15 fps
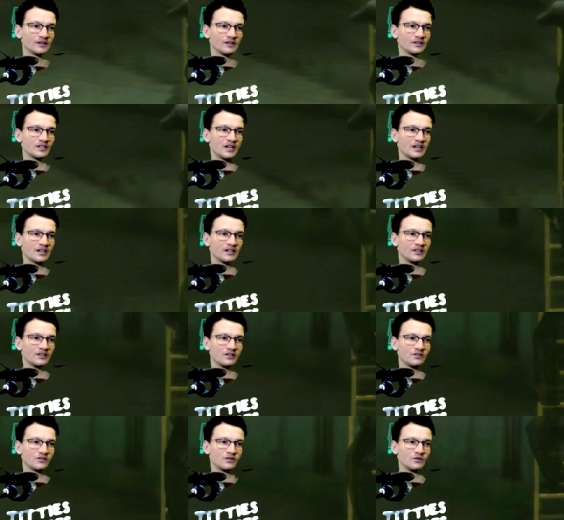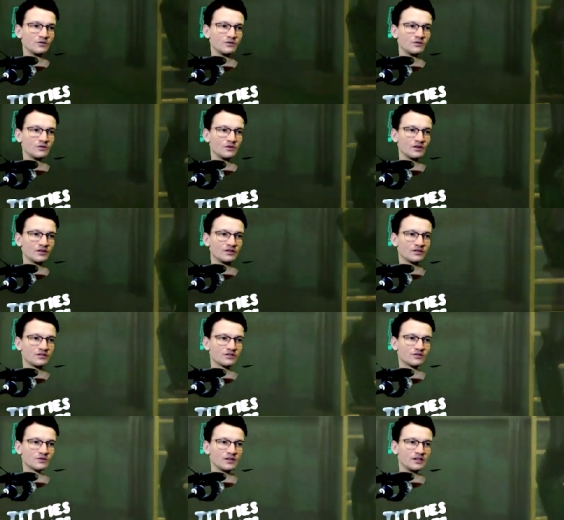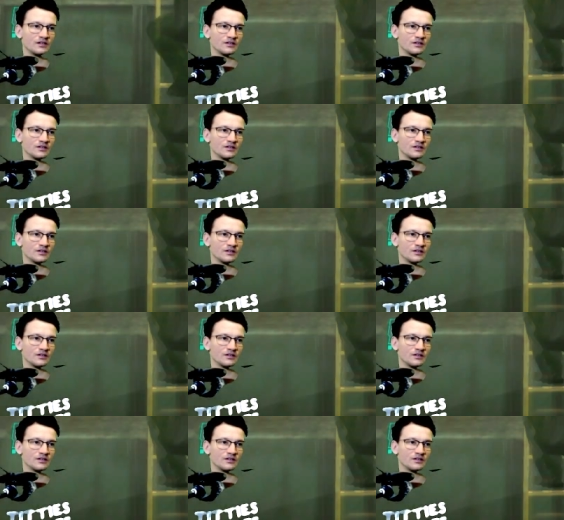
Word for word: Taking it to the street.